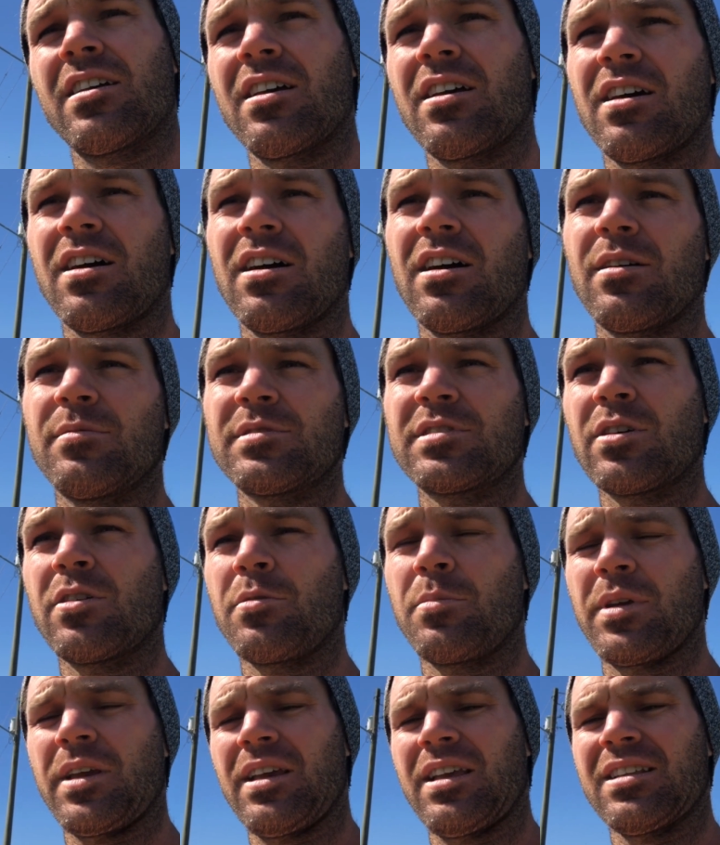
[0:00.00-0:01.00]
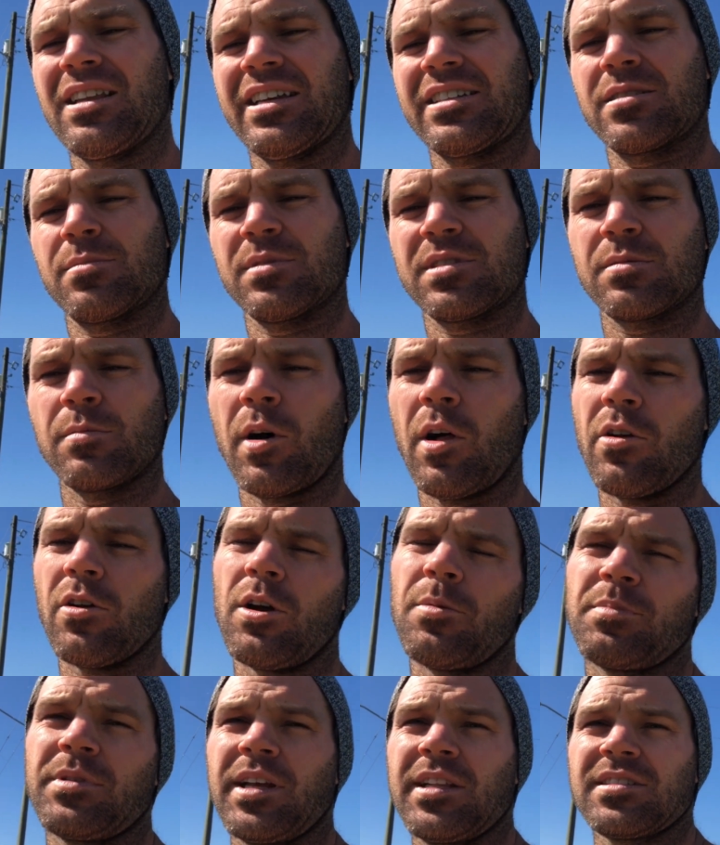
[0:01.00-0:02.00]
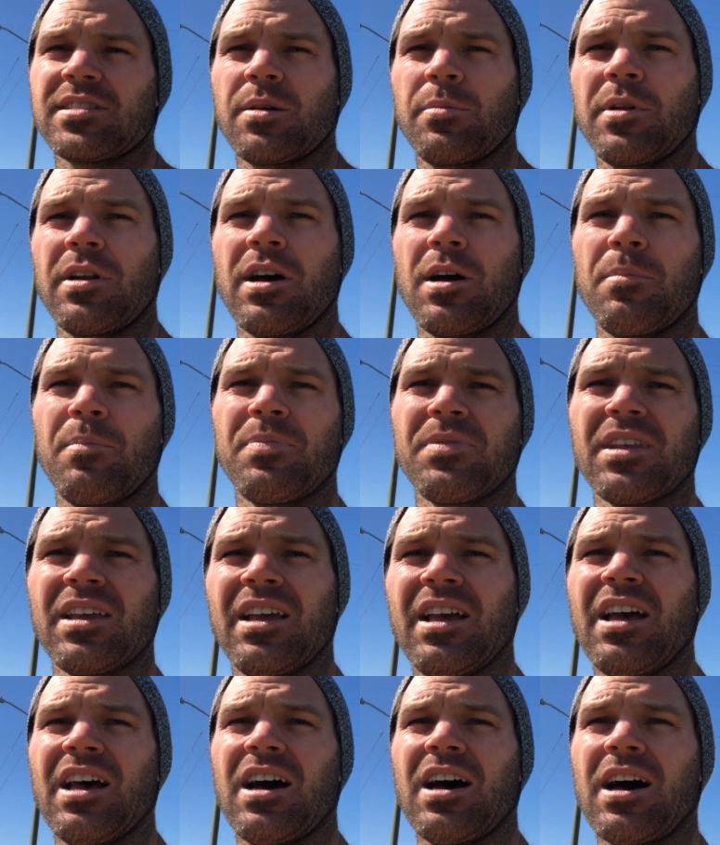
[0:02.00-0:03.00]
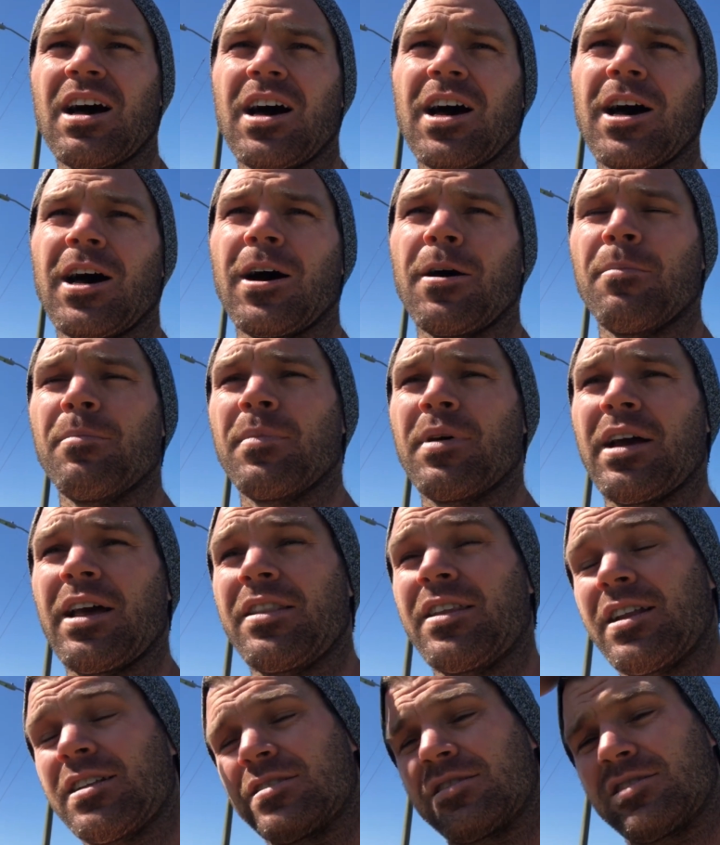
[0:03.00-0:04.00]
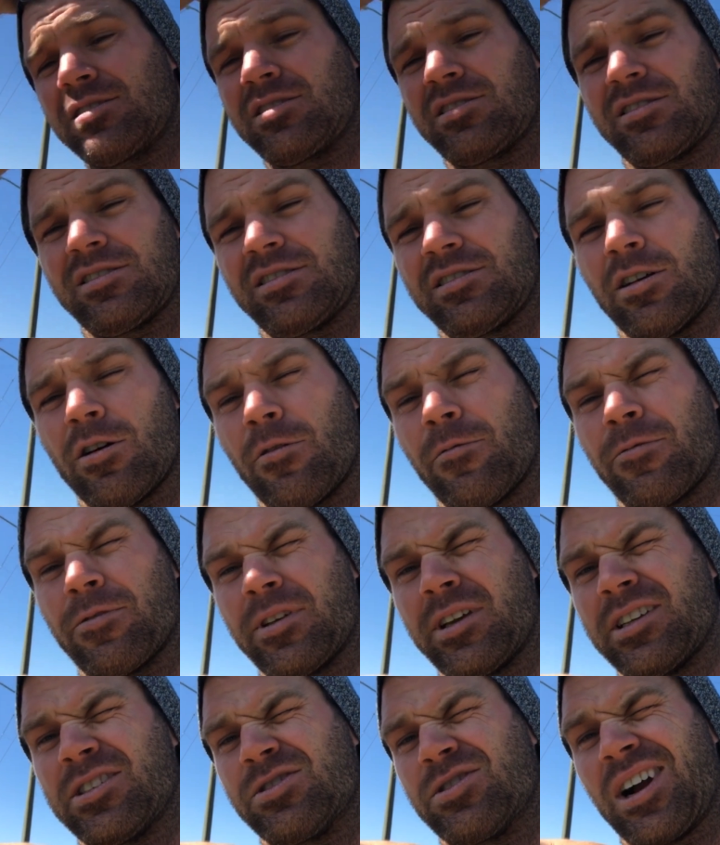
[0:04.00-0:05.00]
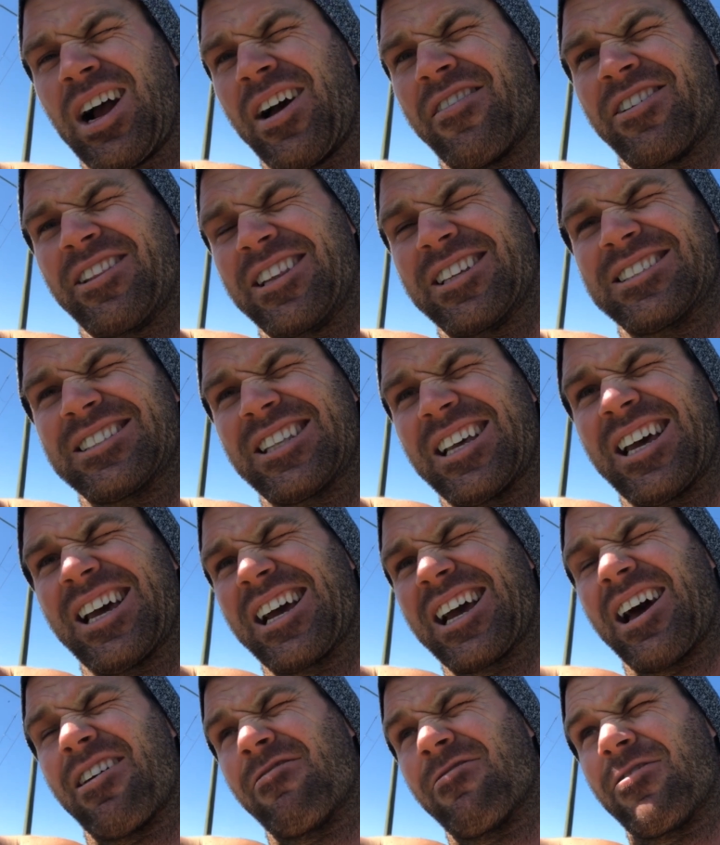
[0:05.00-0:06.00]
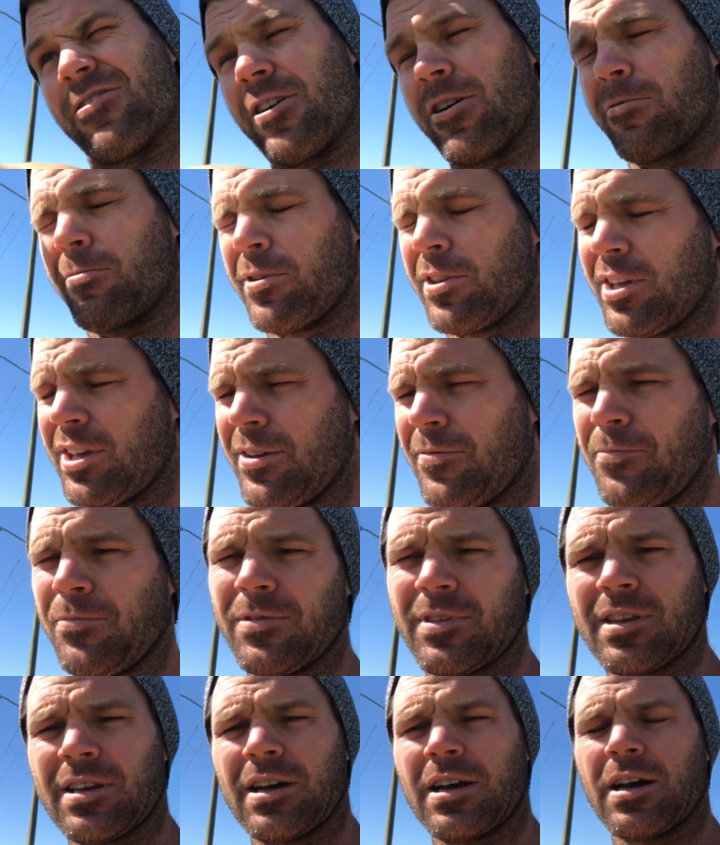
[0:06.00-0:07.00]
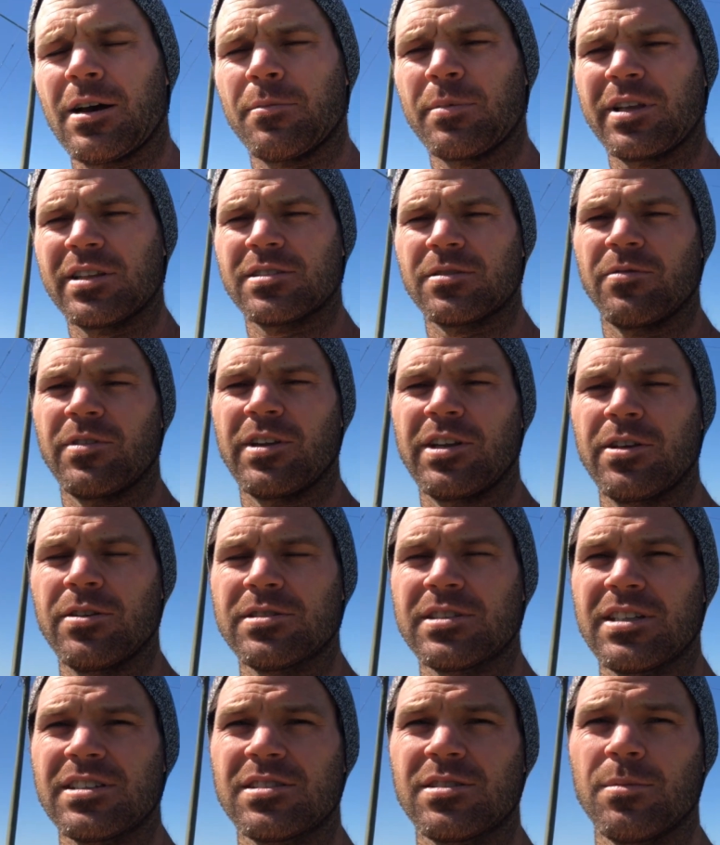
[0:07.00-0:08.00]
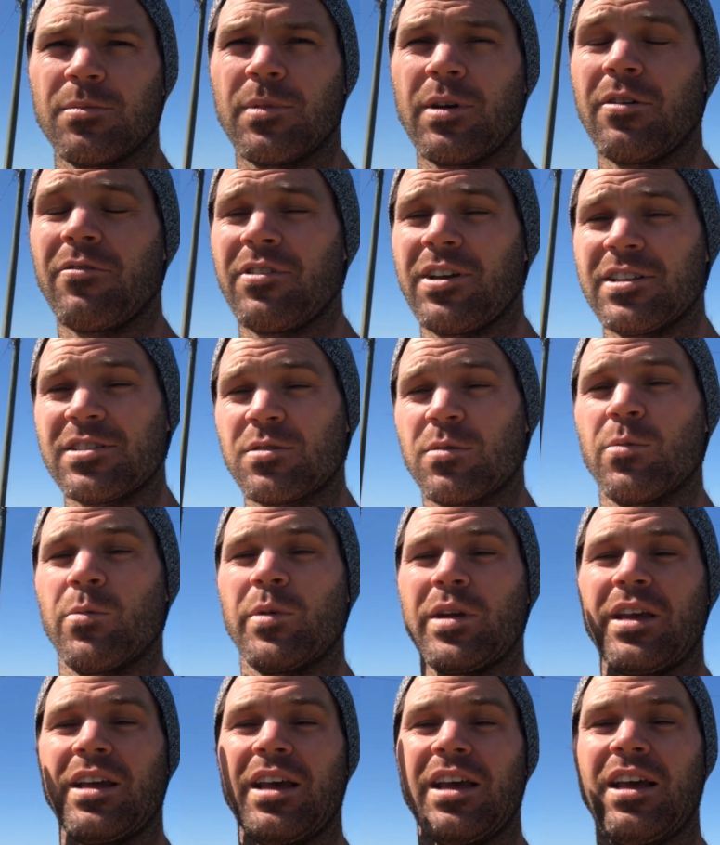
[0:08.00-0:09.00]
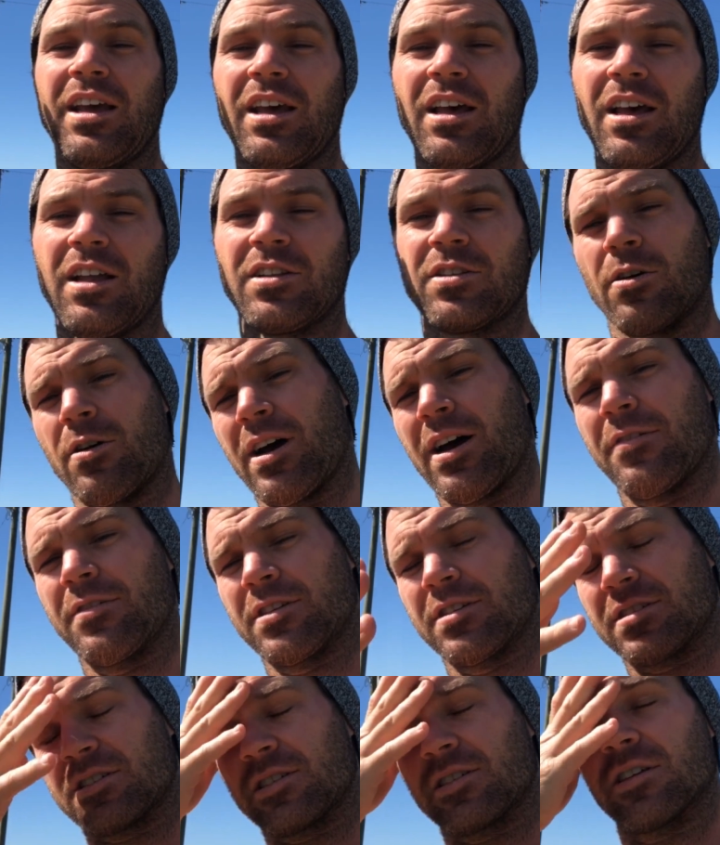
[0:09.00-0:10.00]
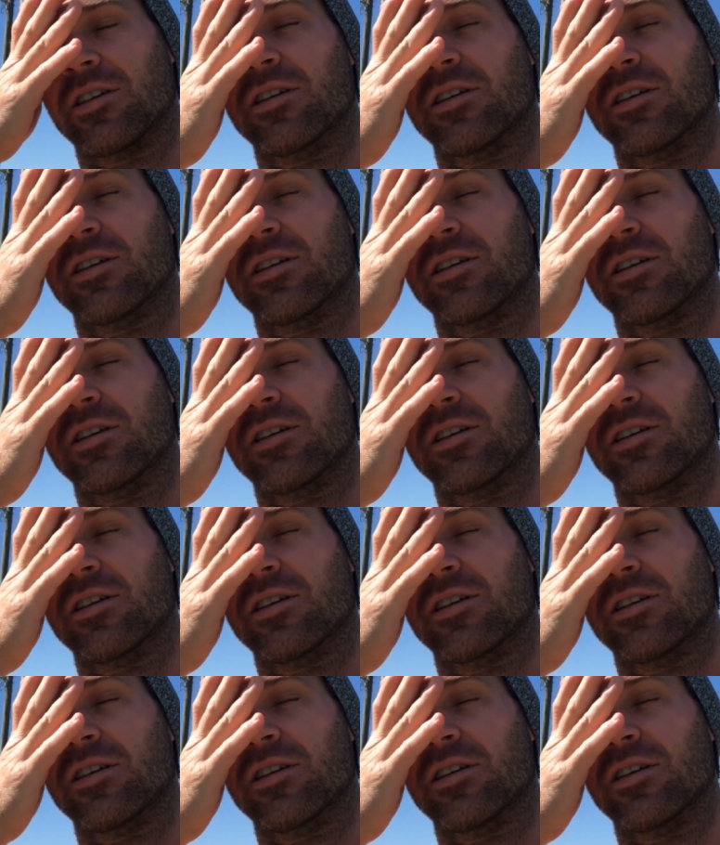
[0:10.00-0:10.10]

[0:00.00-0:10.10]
So it'll be like some smaller updates coming up, and then hopefully driving this thing, having fun with it, get some videos at some events when we don't have this